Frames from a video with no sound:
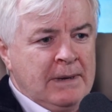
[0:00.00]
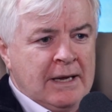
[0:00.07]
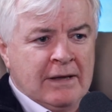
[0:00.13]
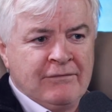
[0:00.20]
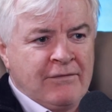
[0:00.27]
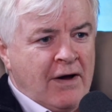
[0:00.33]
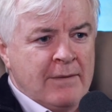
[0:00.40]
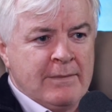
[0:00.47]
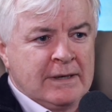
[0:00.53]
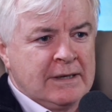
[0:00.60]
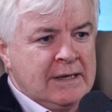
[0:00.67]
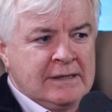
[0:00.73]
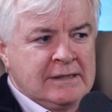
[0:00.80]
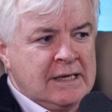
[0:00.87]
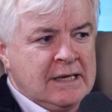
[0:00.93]
Big environment
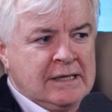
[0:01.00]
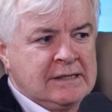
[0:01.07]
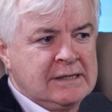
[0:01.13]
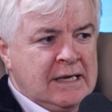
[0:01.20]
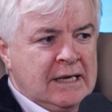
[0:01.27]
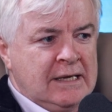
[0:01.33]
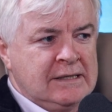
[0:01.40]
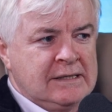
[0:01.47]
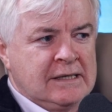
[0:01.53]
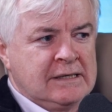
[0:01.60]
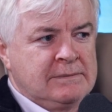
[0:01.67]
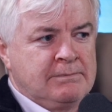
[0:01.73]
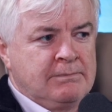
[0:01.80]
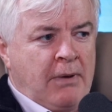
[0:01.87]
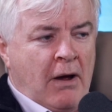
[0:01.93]
is, is, is
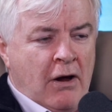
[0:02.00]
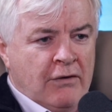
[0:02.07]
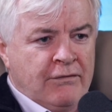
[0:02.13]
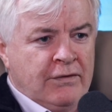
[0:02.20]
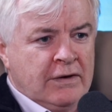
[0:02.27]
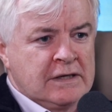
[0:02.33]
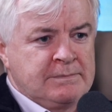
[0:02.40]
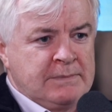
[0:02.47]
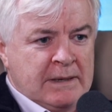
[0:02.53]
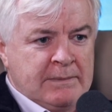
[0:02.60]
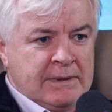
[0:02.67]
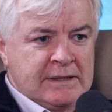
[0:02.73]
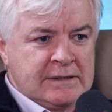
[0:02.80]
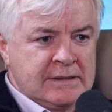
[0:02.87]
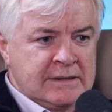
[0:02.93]
as powerful as big
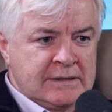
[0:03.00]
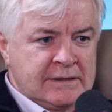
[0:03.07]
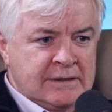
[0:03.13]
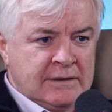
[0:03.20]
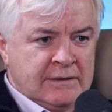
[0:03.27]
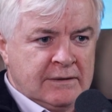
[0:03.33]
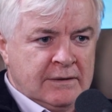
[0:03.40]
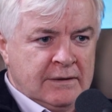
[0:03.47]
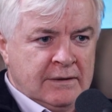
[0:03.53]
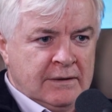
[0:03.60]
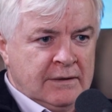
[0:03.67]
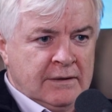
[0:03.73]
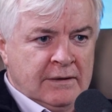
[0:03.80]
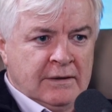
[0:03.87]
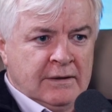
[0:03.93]
business. Mm
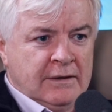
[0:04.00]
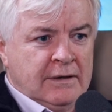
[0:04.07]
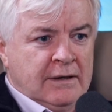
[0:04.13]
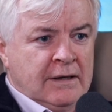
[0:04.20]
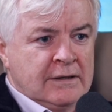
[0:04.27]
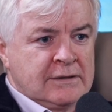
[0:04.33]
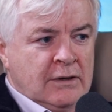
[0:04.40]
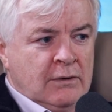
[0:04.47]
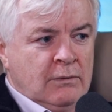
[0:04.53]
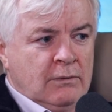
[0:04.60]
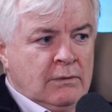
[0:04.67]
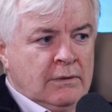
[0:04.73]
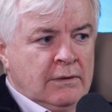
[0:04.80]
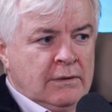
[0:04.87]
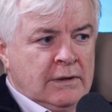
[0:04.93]
-hmm. So
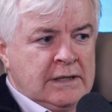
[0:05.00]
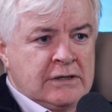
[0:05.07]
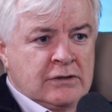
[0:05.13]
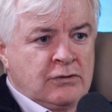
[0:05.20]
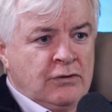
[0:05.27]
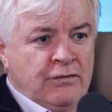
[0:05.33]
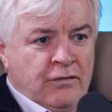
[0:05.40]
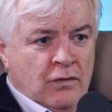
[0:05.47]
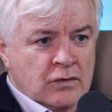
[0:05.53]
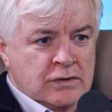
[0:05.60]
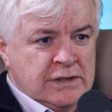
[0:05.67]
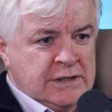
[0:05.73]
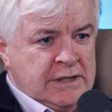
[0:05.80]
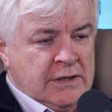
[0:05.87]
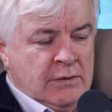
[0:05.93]
mm-hmm. these are two
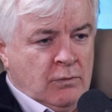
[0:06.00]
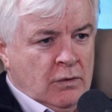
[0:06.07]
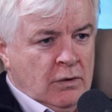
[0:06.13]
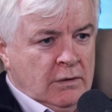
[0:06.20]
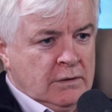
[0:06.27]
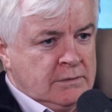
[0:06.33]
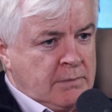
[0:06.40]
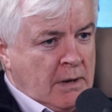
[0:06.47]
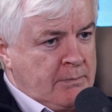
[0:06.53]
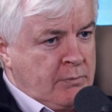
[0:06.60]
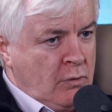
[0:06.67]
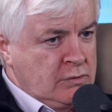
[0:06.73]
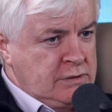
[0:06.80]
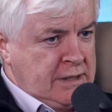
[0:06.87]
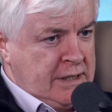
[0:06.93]
forces in the world
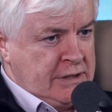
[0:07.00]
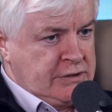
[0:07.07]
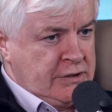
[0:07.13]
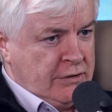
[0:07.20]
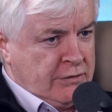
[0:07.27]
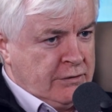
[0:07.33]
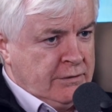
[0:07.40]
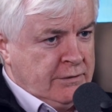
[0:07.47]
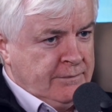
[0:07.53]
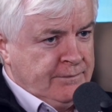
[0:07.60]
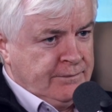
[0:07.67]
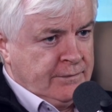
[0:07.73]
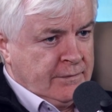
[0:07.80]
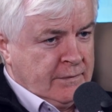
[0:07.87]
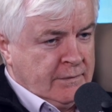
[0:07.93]
opposing each other
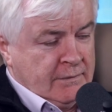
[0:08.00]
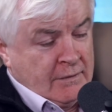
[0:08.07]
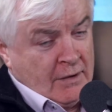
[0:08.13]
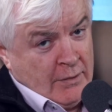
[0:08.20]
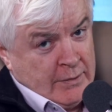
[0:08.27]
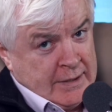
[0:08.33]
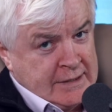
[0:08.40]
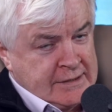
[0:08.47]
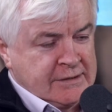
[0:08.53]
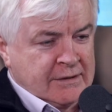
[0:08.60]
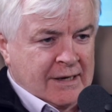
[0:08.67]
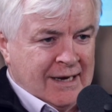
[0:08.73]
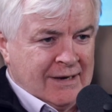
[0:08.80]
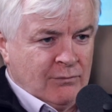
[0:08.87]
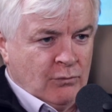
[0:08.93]
nowadays they're
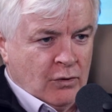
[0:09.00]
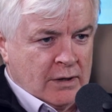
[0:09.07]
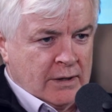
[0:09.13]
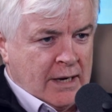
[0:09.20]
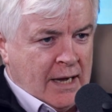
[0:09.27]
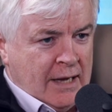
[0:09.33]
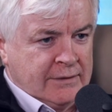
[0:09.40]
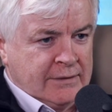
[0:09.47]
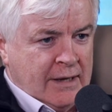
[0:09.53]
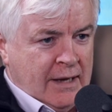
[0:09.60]
kind of working hand.